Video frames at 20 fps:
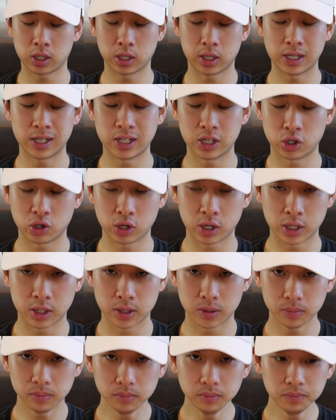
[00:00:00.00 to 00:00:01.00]

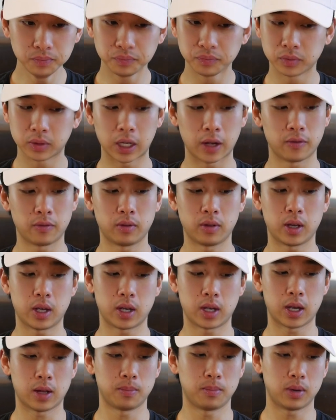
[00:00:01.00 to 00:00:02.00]
industries
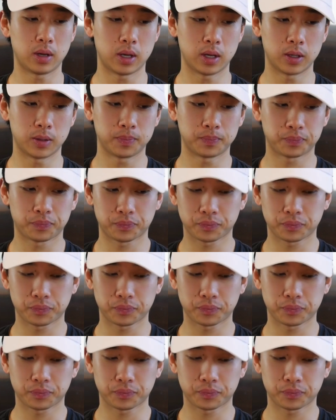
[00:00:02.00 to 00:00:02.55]
definitely can be,